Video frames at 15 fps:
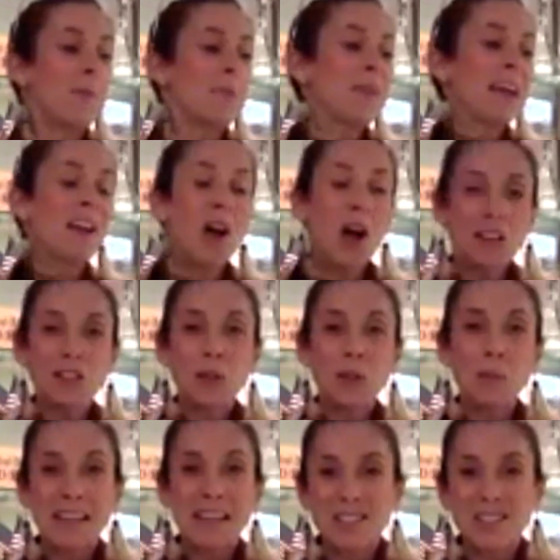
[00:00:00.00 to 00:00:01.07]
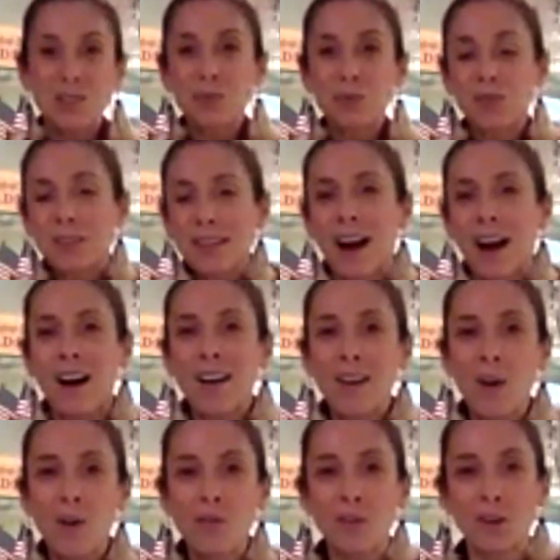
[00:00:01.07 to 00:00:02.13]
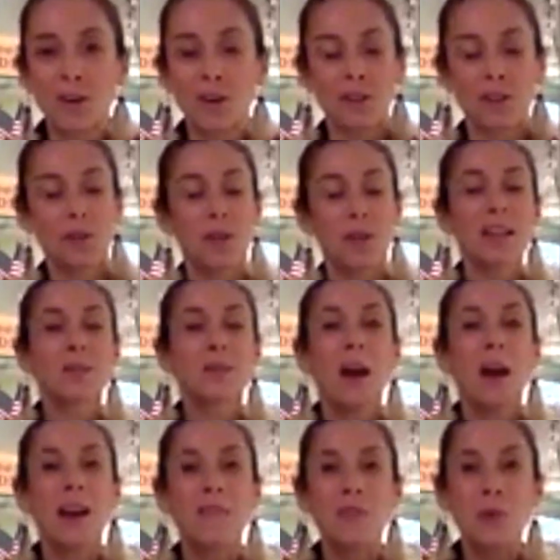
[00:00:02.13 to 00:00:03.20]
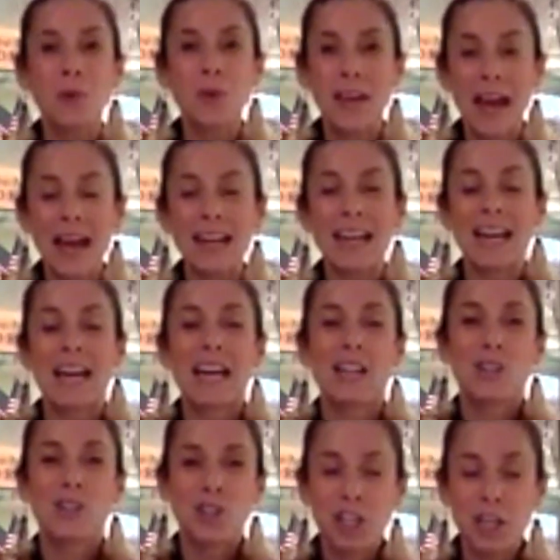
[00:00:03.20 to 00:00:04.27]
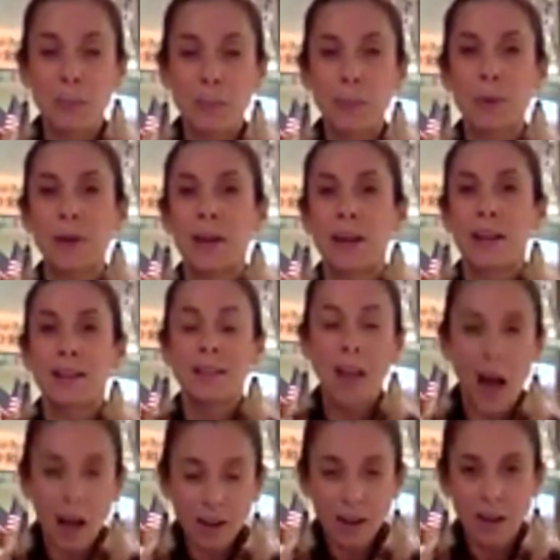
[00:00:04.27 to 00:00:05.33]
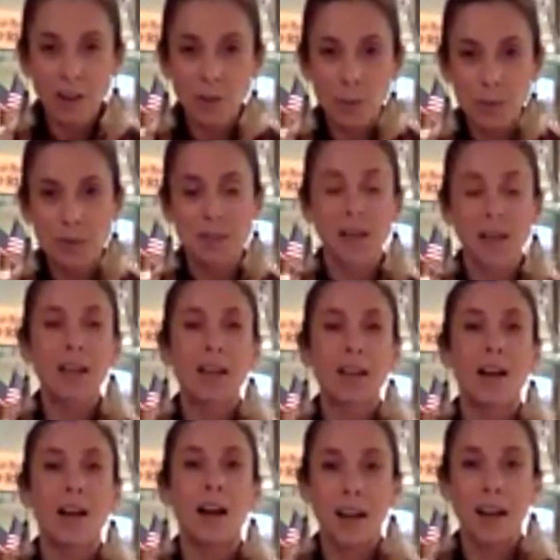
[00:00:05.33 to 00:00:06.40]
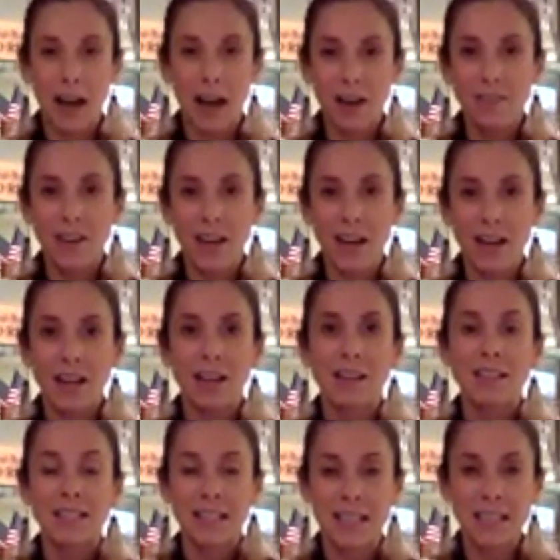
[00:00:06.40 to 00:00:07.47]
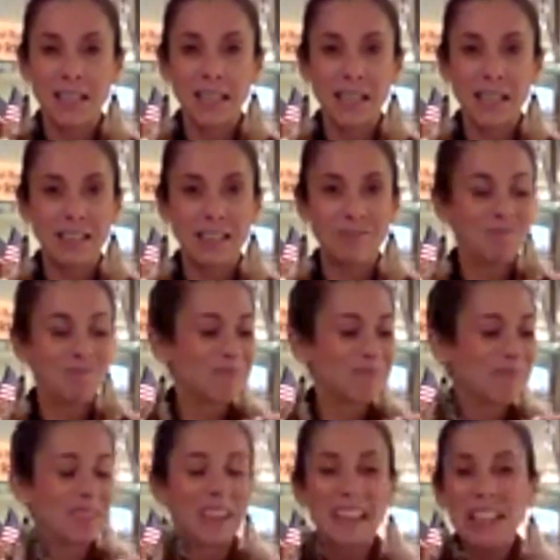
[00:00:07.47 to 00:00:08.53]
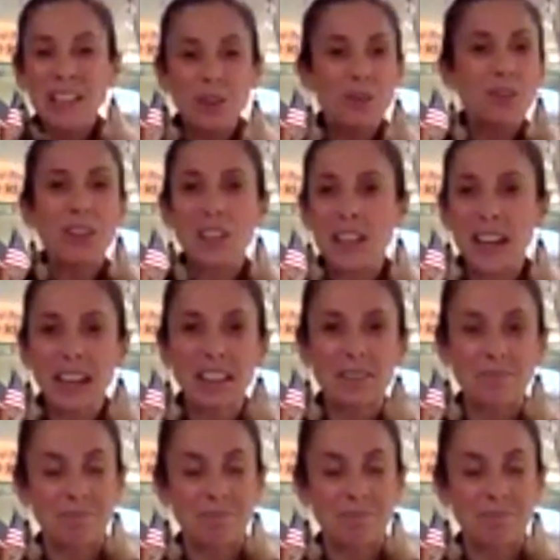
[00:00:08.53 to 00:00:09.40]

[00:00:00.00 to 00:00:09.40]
It also makes us really hungover. So that's why if you get cheap, non 100% agave tequila, you feel like,